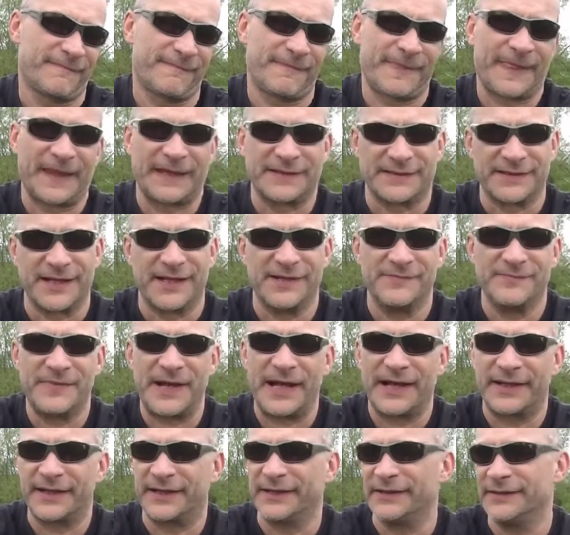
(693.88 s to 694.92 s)
Let's get him
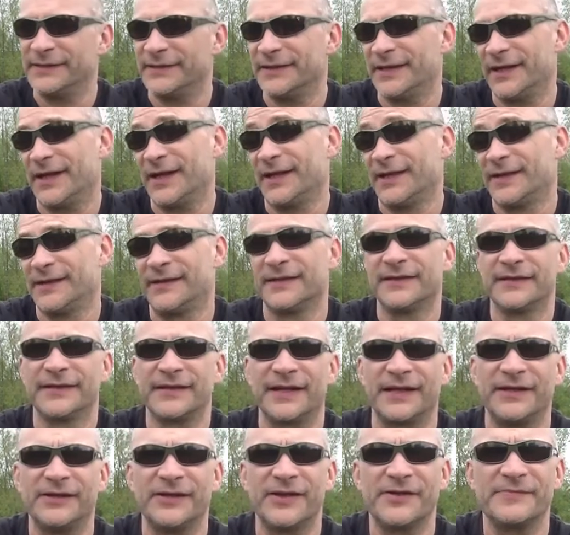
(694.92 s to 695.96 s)
back and
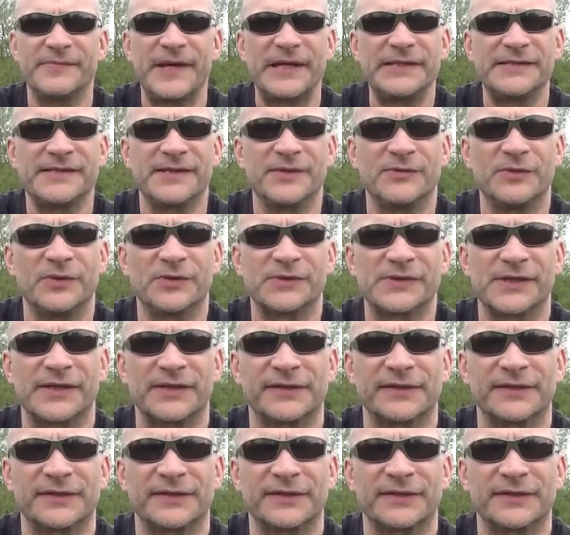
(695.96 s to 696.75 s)
get another bait in the water.